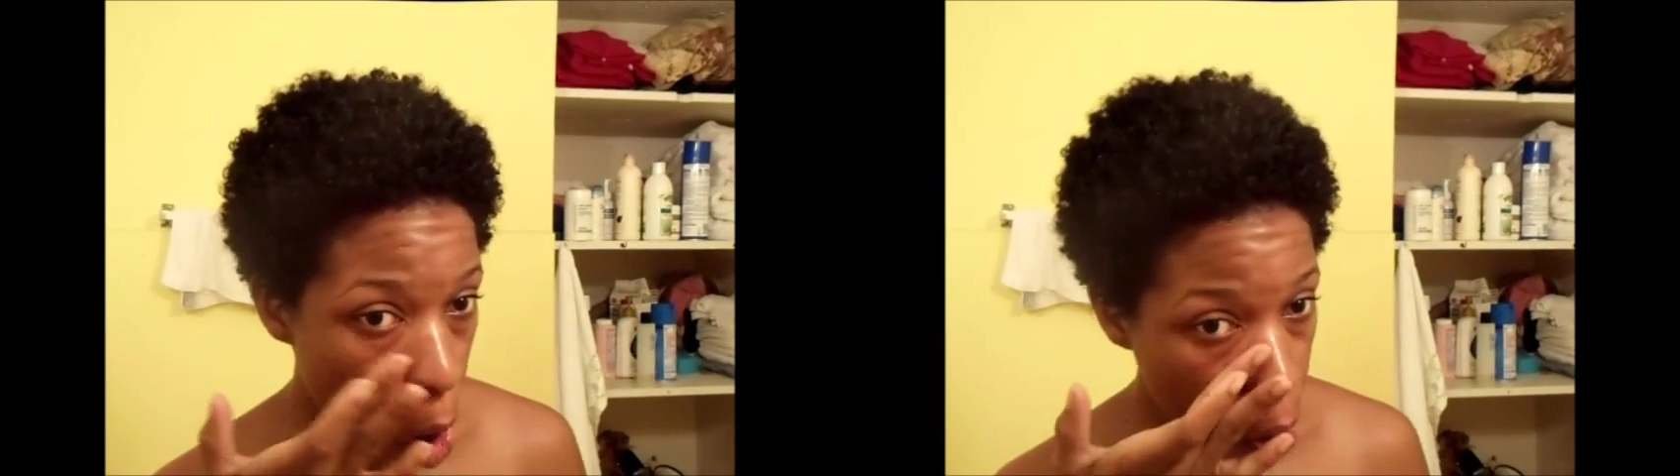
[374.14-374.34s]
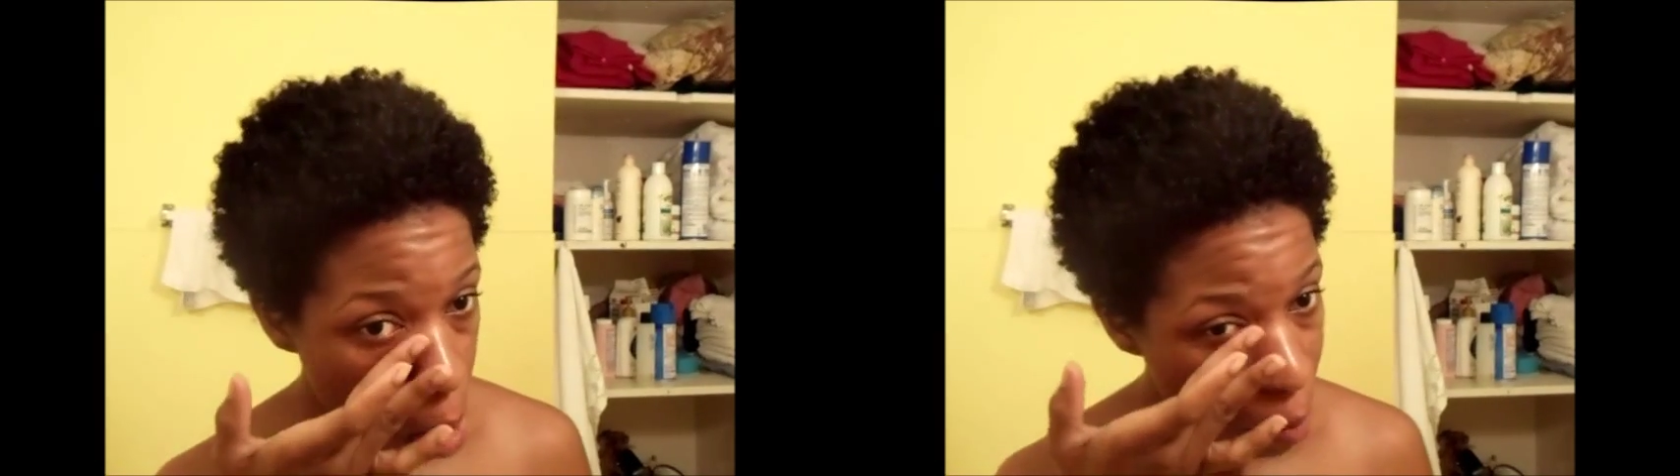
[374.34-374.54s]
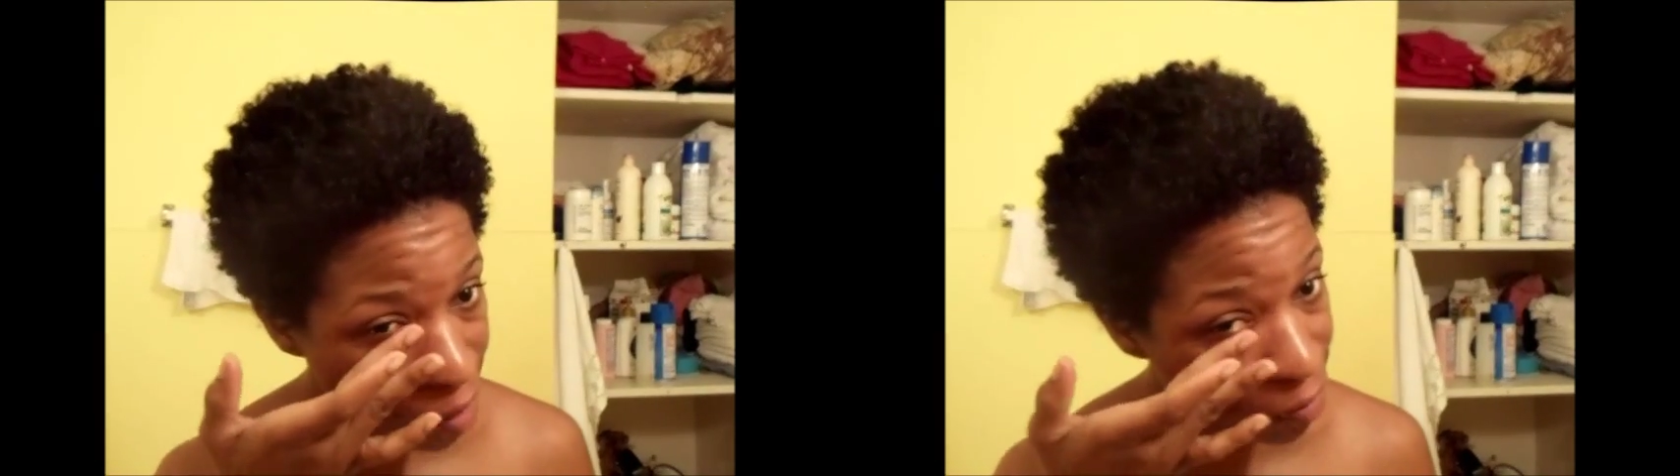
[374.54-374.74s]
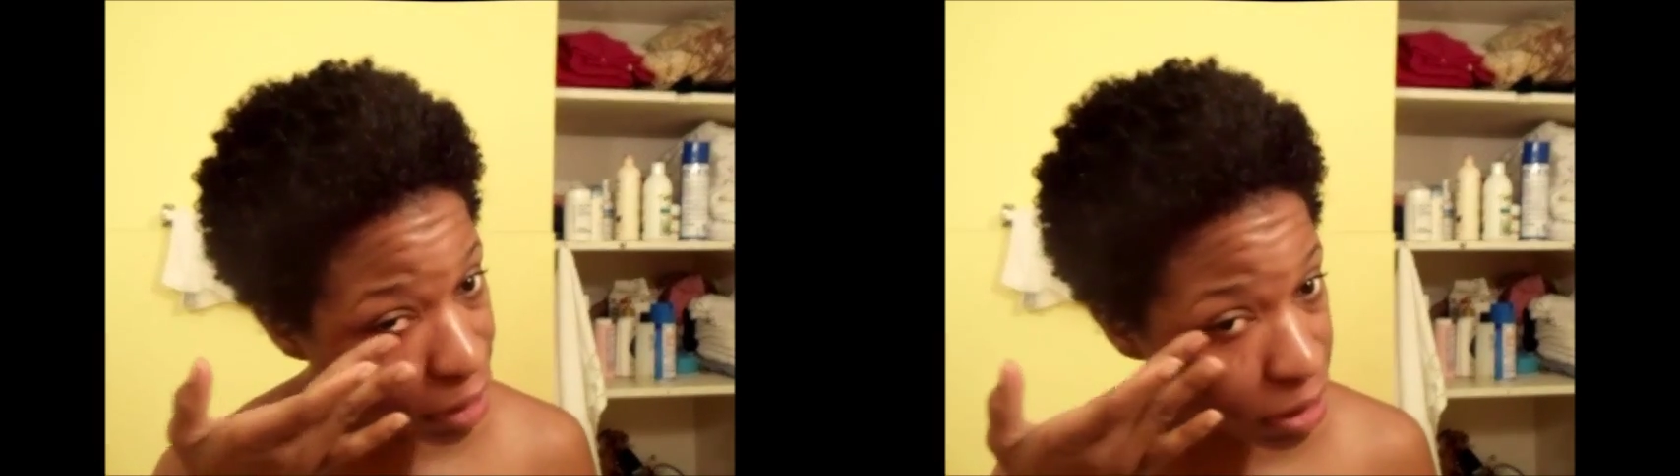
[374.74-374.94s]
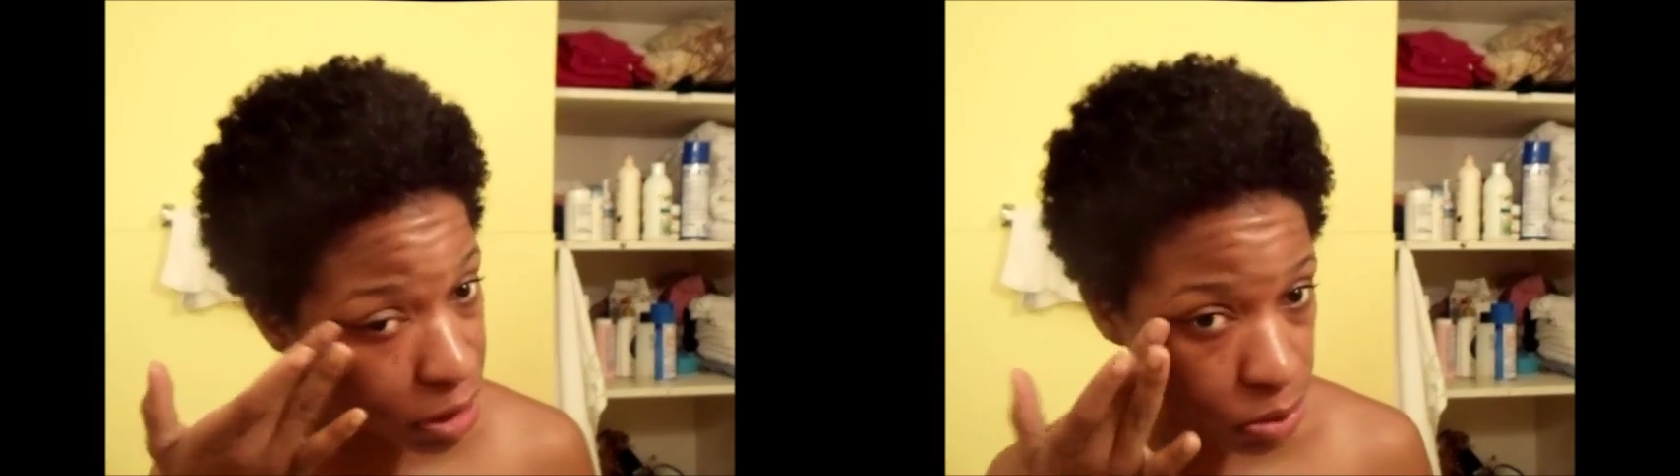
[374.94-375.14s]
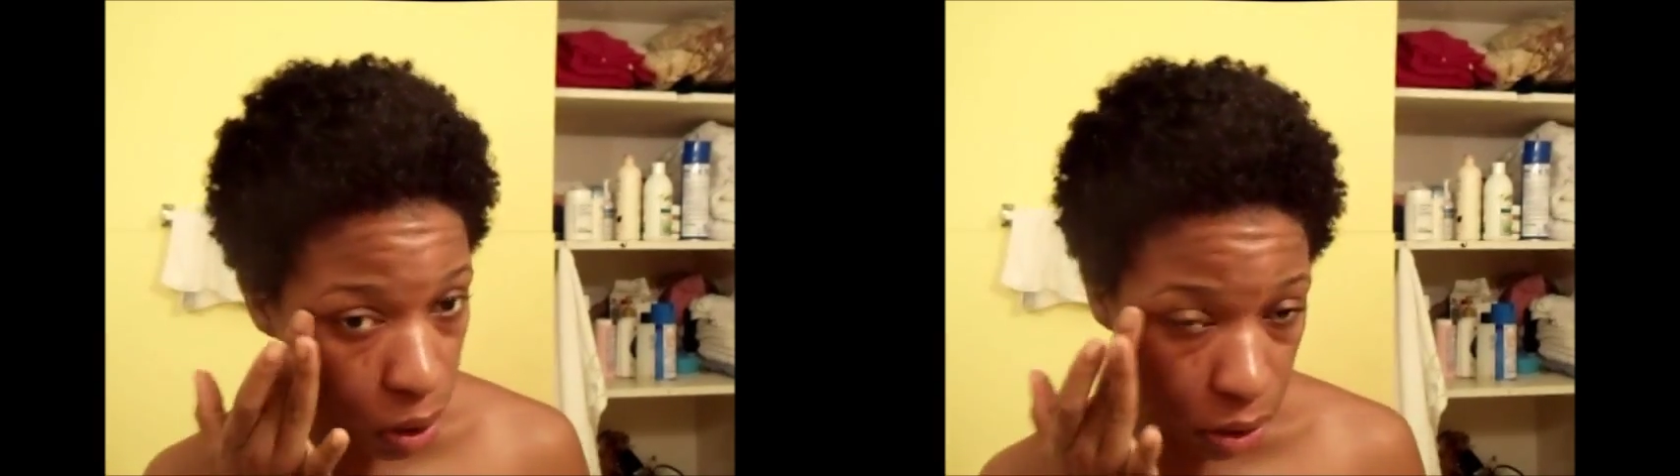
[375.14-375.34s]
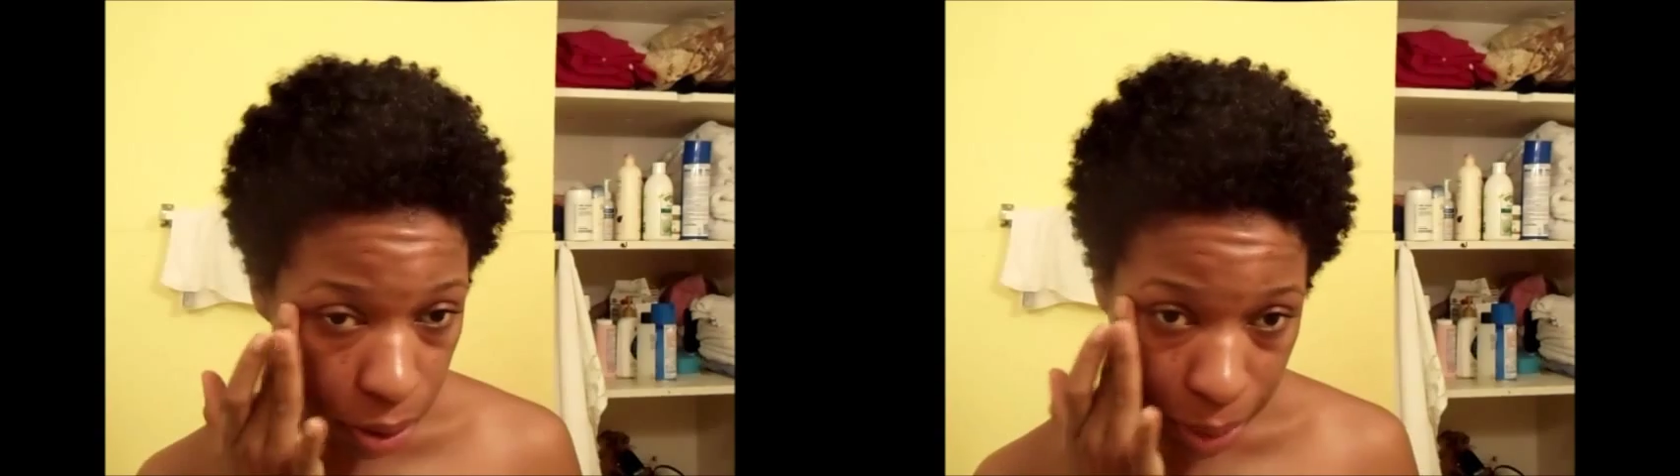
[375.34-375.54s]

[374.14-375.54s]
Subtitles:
when my face is swollen,